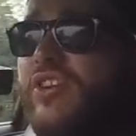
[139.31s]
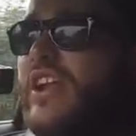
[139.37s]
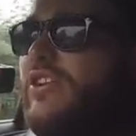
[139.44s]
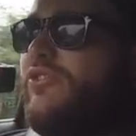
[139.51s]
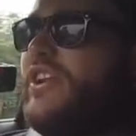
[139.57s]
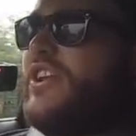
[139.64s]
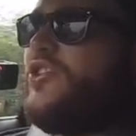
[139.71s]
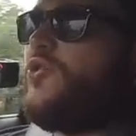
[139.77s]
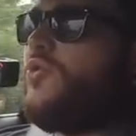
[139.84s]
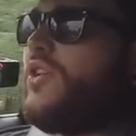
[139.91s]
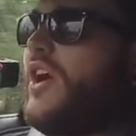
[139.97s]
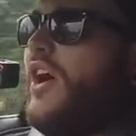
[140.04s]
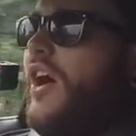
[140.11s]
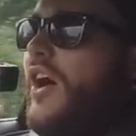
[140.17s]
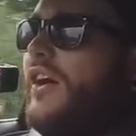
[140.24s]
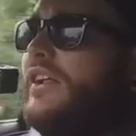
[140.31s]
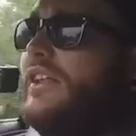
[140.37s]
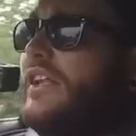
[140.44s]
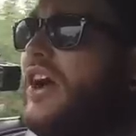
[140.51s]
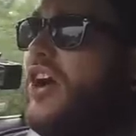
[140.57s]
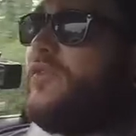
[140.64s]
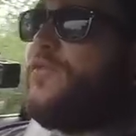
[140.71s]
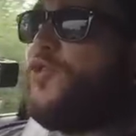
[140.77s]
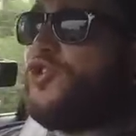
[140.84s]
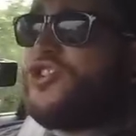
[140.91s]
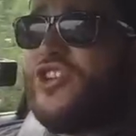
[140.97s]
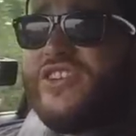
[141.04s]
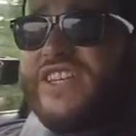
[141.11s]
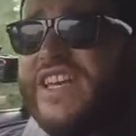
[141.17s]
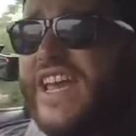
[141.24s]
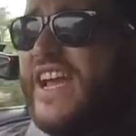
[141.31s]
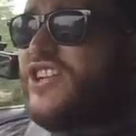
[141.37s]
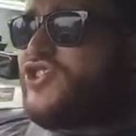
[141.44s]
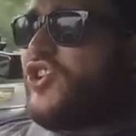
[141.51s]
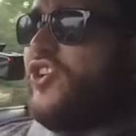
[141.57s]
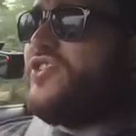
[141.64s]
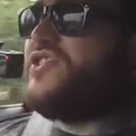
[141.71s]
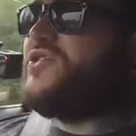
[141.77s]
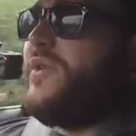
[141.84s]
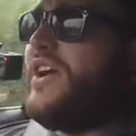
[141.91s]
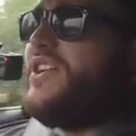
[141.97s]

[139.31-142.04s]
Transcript: Really, really cool car. Unfortunately, I didn't get a chance to